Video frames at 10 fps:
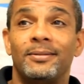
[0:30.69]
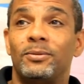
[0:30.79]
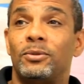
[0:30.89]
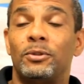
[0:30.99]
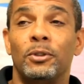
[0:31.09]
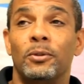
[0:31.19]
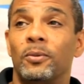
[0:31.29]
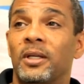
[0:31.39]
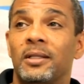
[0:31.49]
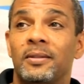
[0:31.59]
Shoot,
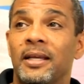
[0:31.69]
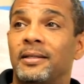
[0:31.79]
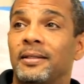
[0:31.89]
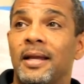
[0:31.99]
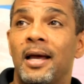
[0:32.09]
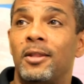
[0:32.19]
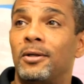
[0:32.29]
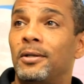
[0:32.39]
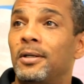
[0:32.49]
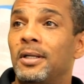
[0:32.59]
we could get
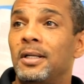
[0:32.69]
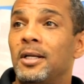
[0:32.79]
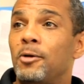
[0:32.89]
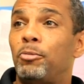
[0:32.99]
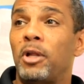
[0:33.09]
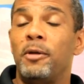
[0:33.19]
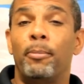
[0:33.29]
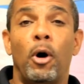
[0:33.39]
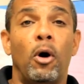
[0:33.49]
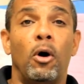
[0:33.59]
together, play
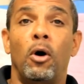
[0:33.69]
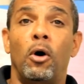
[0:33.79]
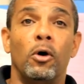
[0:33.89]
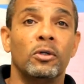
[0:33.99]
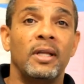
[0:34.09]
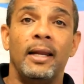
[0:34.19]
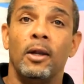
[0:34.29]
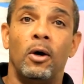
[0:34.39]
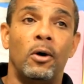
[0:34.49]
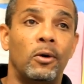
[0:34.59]
ball all day
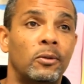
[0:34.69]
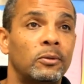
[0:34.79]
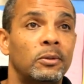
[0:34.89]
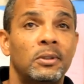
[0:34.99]
long,